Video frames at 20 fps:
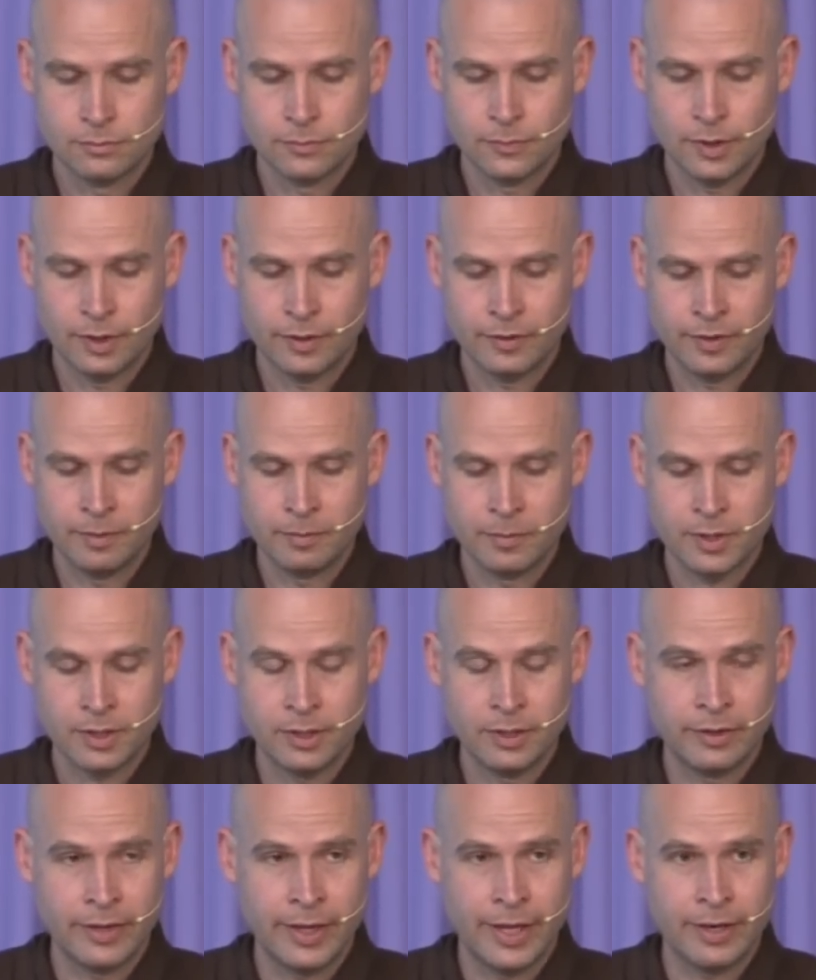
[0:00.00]
It seems
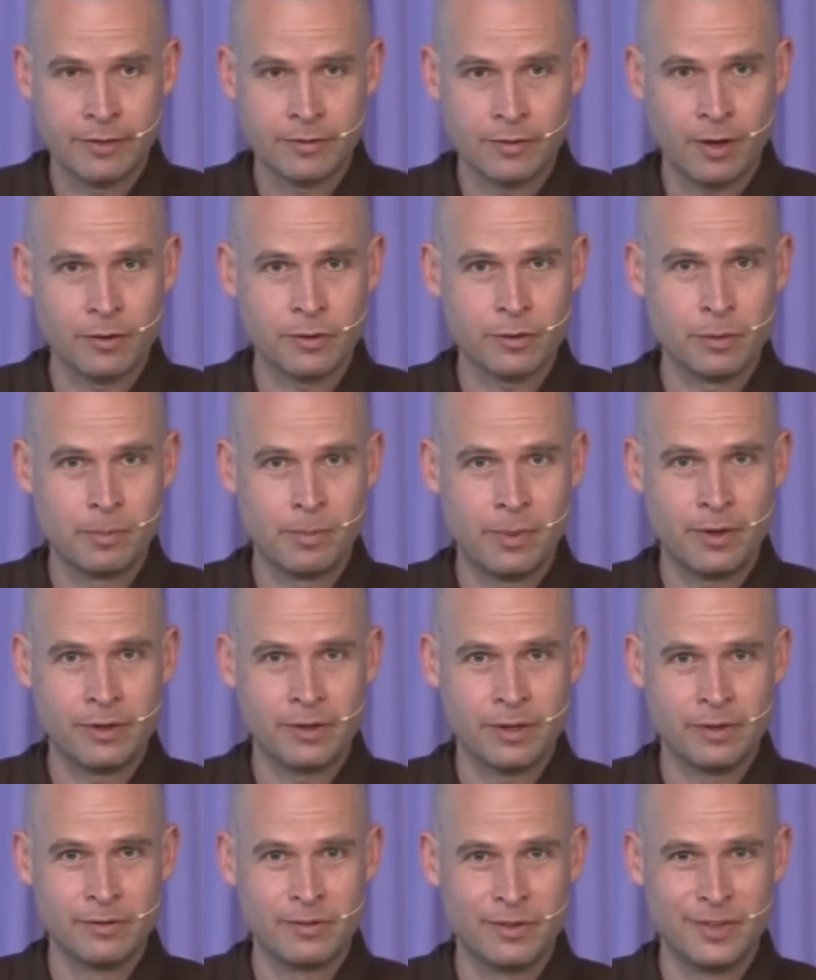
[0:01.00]
clear that is also
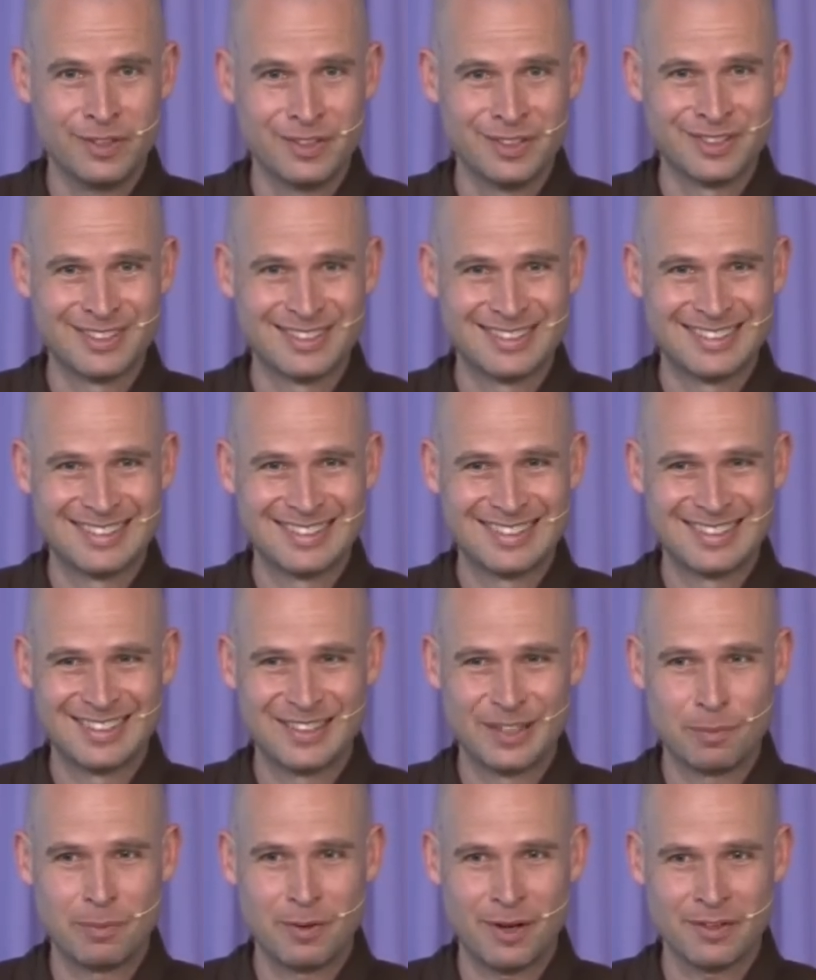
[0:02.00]
part of the
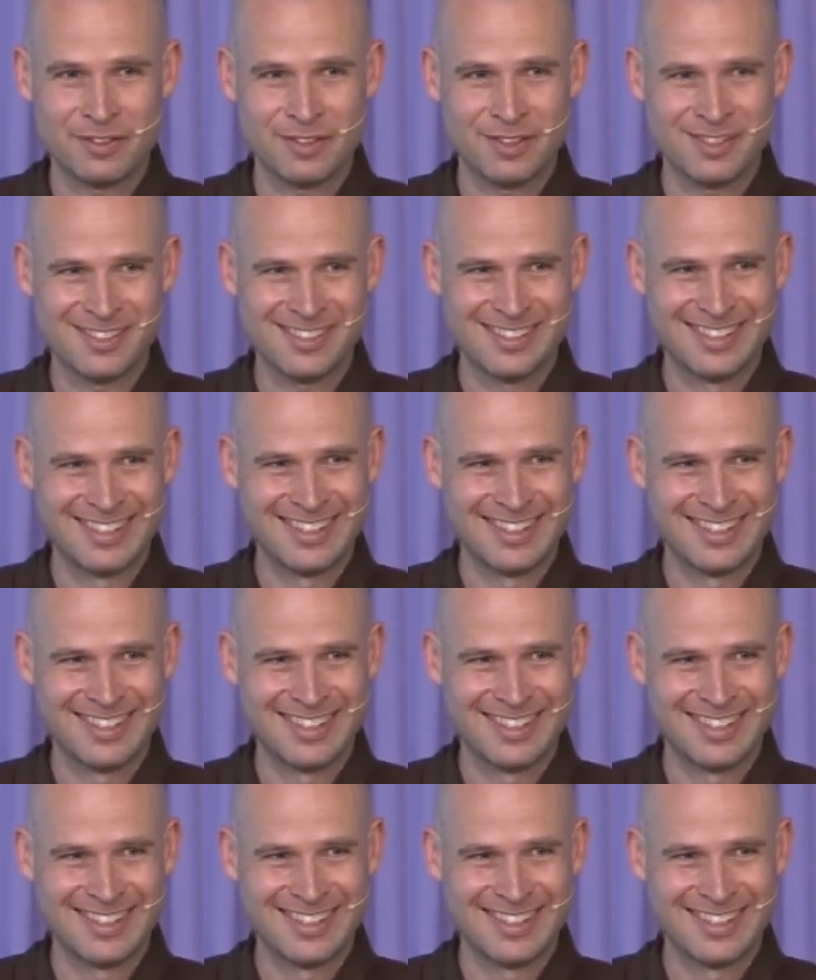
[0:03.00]
process.